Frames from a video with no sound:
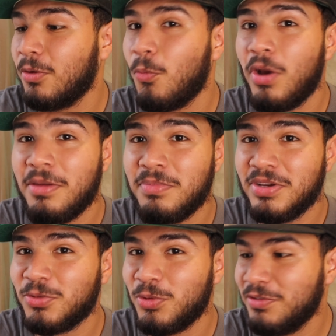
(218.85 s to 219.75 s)
a way
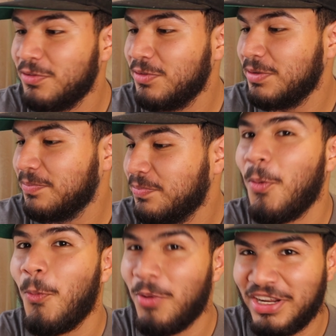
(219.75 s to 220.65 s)
bigger whiff of it
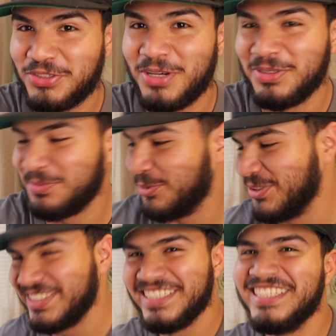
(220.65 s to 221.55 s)
when I try with the
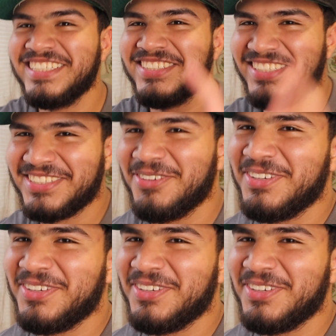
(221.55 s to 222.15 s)
boys. So let's go.